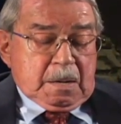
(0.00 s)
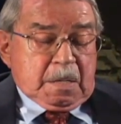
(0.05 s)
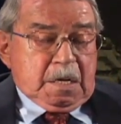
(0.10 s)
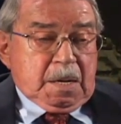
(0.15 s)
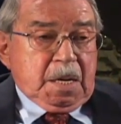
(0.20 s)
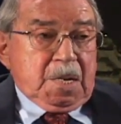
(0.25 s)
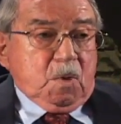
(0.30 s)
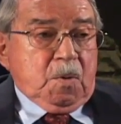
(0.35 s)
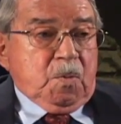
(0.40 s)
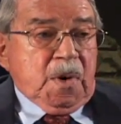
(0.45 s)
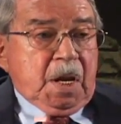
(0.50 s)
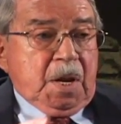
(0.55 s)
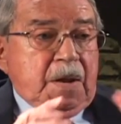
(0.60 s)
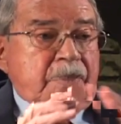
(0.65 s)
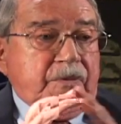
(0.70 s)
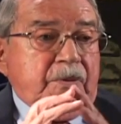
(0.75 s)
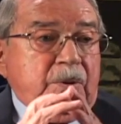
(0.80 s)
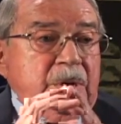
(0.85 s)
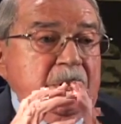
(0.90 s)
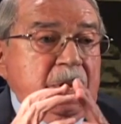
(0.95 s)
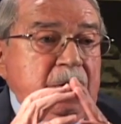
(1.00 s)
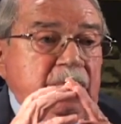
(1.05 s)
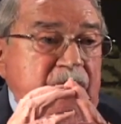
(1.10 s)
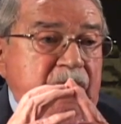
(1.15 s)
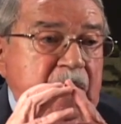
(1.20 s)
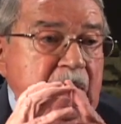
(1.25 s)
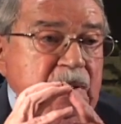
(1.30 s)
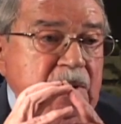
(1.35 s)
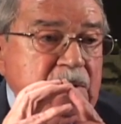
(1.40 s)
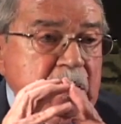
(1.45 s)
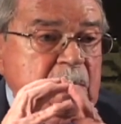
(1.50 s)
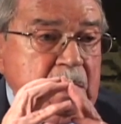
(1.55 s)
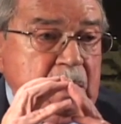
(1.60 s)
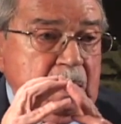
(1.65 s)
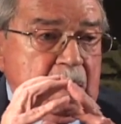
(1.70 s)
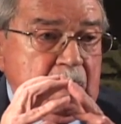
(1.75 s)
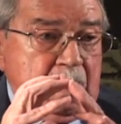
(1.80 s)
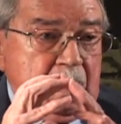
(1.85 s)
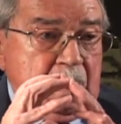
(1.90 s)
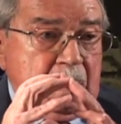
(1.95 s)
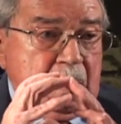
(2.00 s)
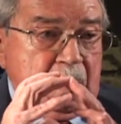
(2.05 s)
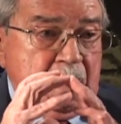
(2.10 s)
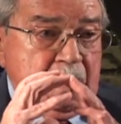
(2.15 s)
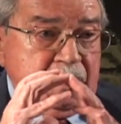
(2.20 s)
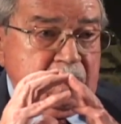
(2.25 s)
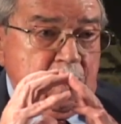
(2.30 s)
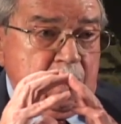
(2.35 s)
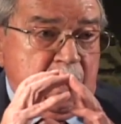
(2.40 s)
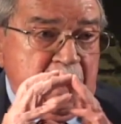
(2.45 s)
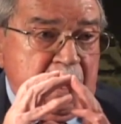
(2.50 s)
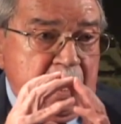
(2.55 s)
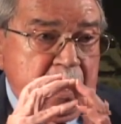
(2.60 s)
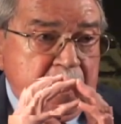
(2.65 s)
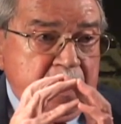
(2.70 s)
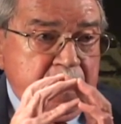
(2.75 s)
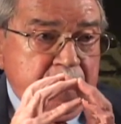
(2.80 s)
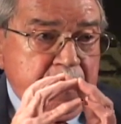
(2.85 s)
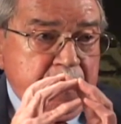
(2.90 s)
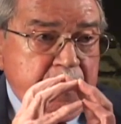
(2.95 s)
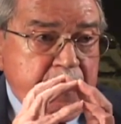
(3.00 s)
to get ready for the invasion of Japan.